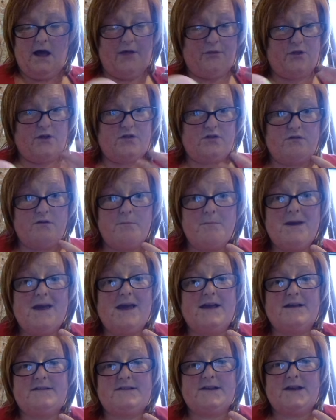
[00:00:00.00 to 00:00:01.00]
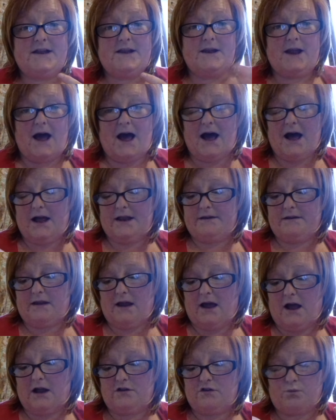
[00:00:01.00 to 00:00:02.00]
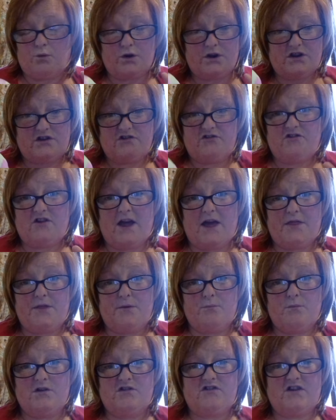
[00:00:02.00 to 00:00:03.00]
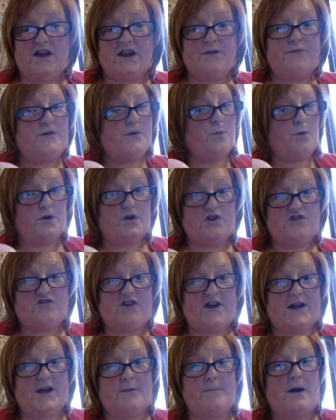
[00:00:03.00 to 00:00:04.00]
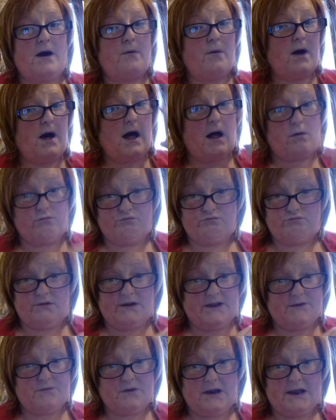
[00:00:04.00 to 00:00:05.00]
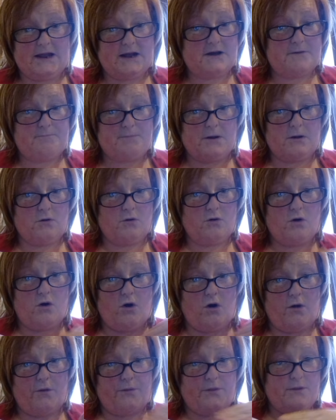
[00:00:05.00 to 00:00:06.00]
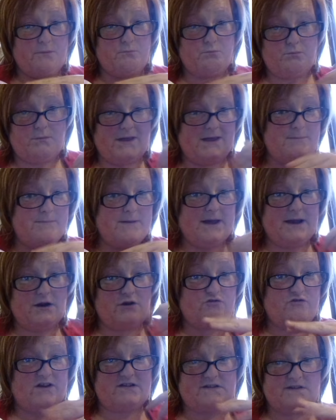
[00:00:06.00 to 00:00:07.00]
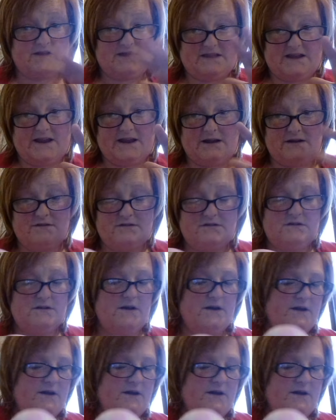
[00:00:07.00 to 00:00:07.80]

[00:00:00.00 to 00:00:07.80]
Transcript: think they're amazing and I just wanted to share them with you. And if you want to check them out, I'll leave a link below or the email address and things.